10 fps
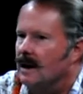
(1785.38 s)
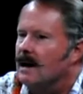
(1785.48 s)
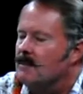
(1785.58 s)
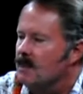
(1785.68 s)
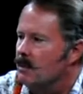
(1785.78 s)
And
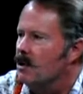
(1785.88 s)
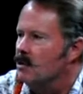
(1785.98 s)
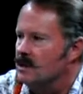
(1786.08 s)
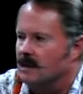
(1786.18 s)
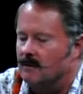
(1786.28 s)
I'm
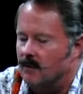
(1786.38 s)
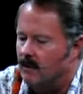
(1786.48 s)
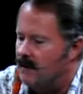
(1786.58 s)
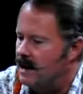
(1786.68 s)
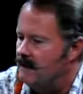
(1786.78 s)
proposing
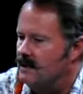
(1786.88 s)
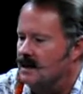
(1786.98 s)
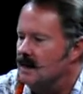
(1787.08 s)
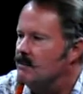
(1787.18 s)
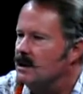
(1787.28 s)
for $5 to
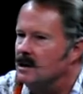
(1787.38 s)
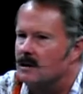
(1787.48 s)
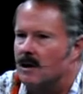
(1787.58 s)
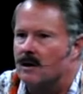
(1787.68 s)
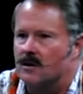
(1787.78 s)
$10
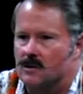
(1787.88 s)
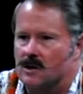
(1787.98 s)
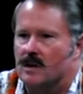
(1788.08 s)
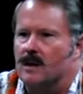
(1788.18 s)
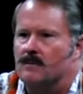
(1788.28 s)
billion
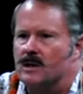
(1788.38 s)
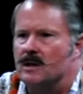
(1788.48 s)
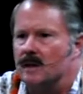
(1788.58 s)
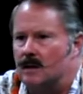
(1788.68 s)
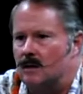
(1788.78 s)
that comes
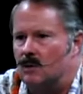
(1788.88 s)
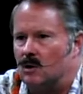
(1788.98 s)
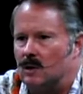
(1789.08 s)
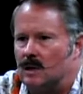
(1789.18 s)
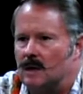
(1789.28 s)
into the
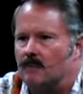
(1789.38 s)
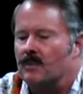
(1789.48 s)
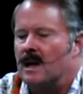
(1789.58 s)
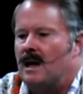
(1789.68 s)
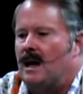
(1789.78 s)
community
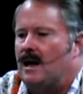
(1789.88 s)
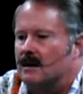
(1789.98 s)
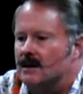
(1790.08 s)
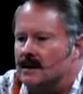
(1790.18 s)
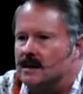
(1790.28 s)

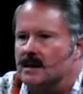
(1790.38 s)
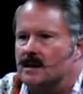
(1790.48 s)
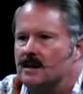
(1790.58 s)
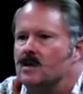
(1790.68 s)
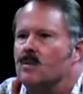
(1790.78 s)
to
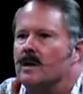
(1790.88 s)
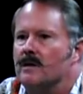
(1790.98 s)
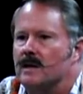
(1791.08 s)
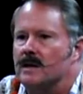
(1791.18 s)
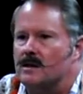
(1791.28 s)
assist us
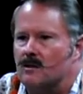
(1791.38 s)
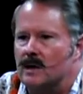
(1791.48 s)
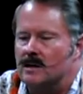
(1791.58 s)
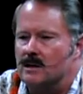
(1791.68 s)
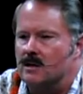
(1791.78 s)
with this
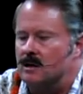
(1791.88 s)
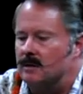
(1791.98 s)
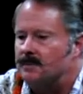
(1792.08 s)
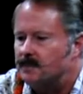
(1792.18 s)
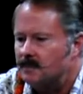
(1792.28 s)

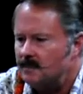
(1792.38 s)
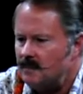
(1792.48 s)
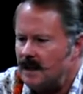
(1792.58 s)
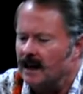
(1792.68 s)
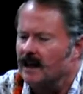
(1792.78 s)
transition,
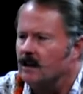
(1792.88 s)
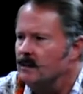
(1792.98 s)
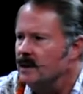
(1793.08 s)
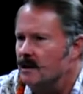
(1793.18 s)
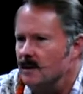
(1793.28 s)

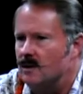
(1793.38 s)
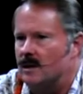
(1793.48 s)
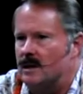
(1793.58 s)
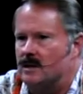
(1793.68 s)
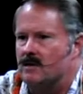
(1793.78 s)
help the
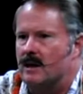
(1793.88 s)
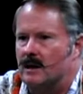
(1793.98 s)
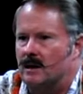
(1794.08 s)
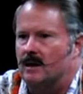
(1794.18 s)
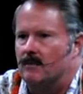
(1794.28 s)
communities
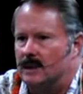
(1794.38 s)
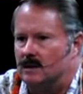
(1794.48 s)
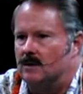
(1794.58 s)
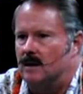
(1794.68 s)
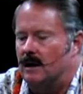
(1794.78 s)
like
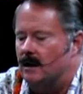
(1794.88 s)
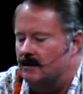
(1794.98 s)
Wahiawa.